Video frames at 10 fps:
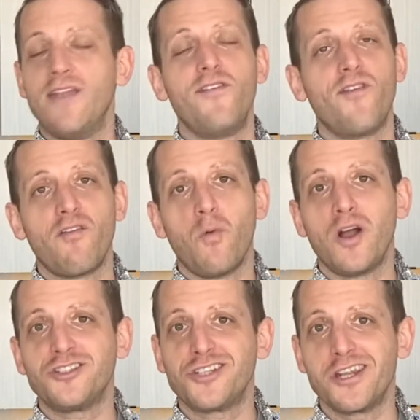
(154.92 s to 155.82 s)
if you've ever
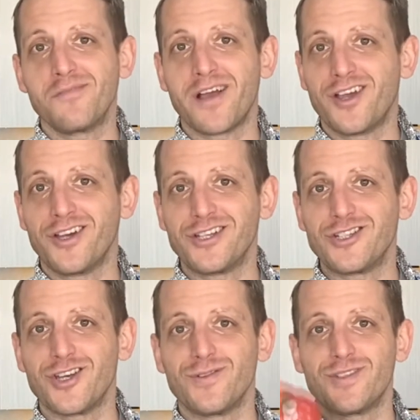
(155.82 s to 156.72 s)
watched any of my cooking
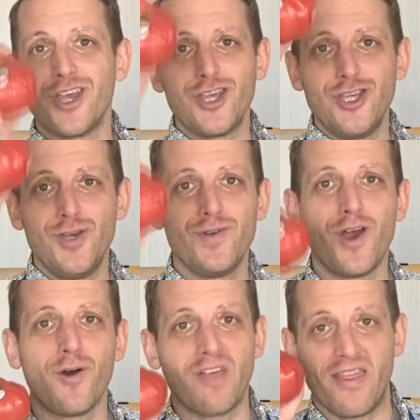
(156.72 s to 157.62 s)
shows, you
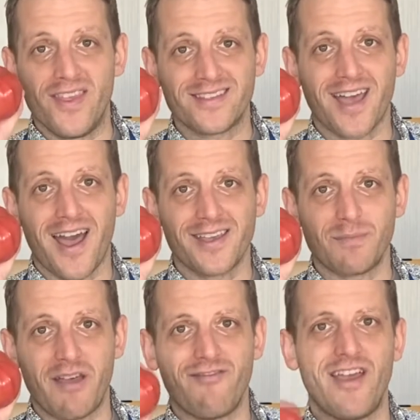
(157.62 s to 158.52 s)
know that this guy is
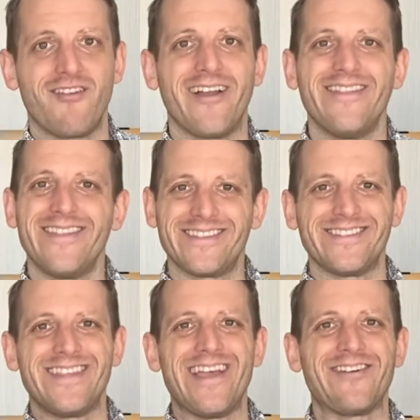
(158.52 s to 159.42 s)
my favorite. This is
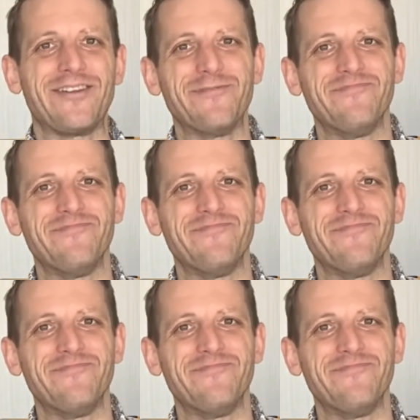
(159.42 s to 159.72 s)
the heirloom.